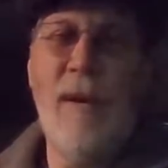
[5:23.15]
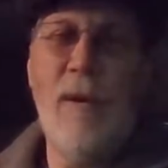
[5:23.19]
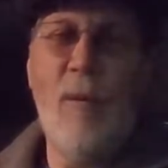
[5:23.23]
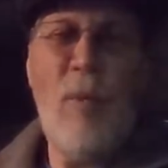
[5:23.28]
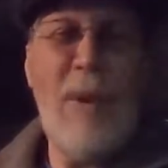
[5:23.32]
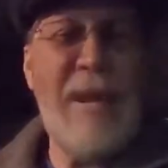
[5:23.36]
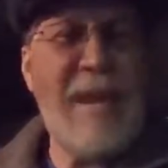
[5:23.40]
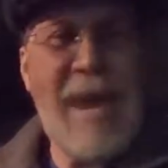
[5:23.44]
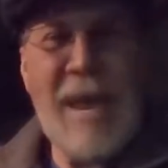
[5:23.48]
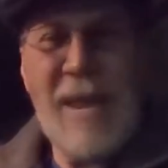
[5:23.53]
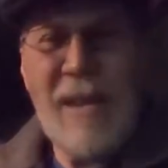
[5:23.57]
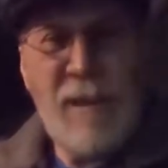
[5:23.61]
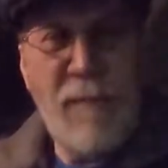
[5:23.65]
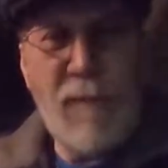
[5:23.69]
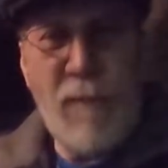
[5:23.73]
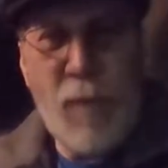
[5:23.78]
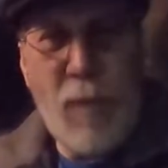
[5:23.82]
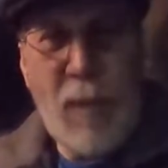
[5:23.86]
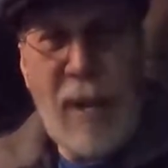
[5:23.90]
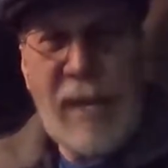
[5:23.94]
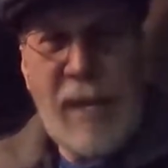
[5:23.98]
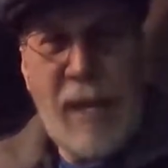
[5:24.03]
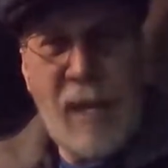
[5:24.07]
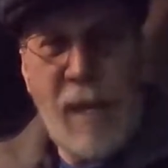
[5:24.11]
We can't even
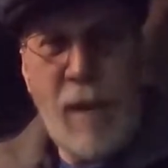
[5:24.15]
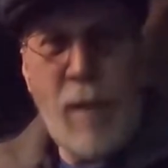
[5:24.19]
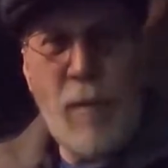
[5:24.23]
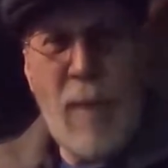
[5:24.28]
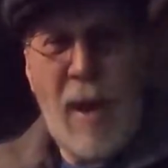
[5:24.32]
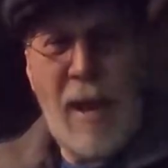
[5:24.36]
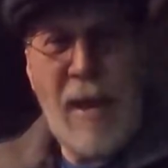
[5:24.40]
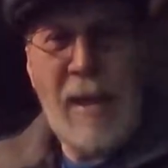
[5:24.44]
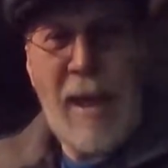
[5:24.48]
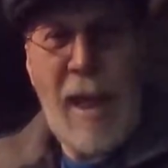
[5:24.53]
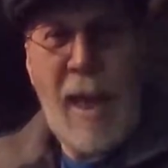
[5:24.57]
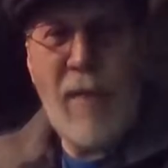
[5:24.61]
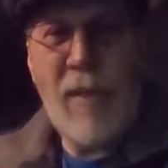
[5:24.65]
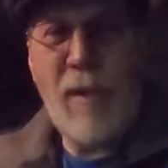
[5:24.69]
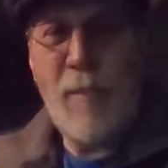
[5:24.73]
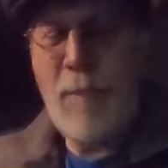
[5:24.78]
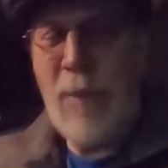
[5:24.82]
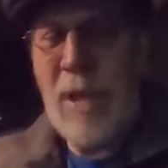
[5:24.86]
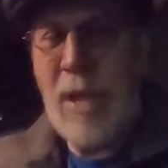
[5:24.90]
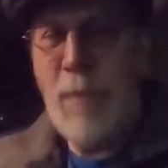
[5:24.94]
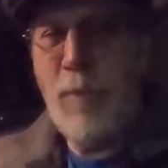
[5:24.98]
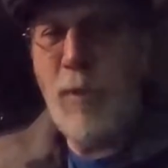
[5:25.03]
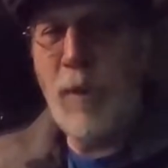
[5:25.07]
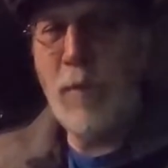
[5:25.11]
regulate right now that
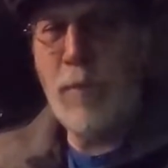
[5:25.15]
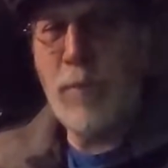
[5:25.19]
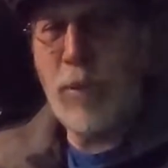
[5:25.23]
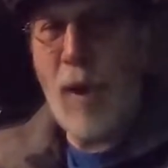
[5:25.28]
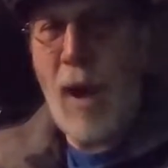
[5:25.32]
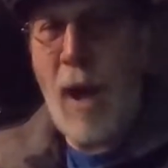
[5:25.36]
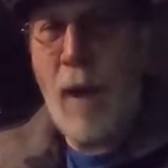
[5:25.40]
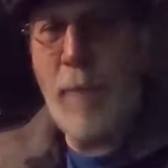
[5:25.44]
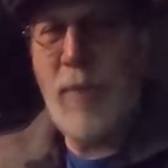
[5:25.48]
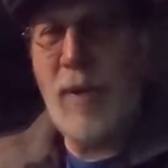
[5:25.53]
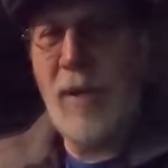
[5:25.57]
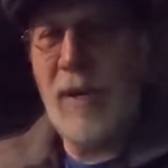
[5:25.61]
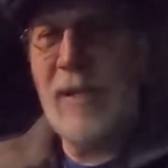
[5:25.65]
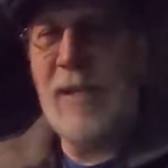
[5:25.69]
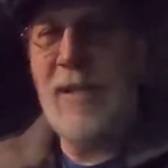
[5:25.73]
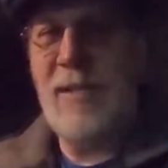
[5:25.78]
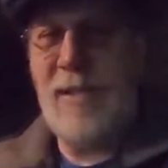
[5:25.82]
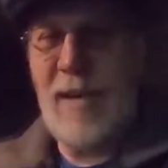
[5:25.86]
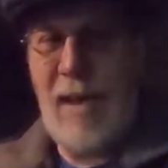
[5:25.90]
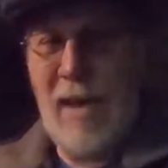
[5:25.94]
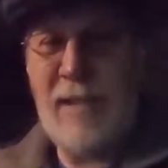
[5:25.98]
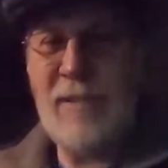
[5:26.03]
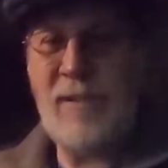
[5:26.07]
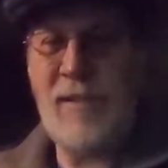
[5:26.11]
people properly
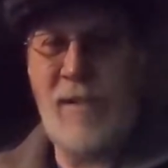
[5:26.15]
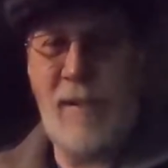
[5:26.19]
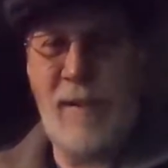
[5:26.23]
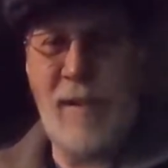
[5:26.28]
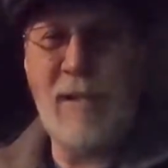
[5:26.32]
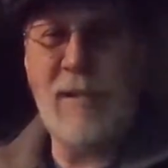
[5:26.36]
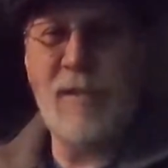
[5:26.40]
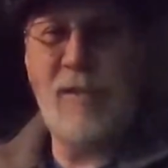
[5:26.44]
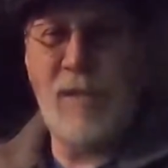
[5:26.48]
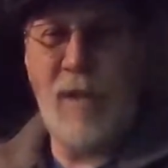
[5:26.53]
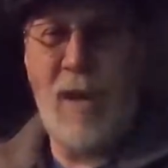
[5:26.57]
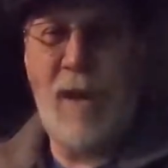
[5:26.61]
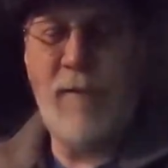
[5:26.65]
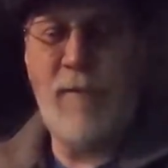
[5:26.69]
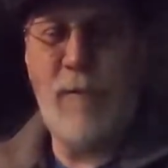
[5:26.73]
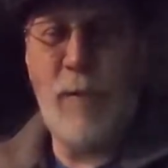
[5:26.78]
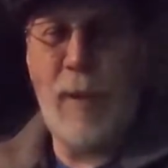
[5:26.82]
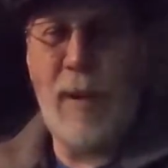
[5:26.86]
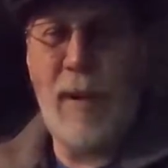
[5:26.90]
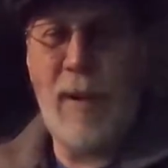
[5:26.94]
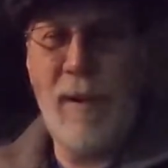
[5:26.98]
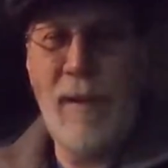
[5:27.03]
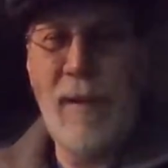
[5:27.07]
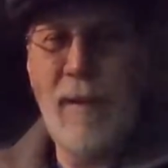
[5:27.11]
test their
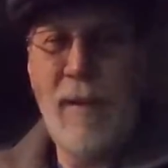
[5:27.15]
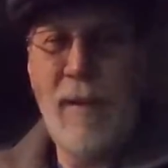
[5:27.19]
software.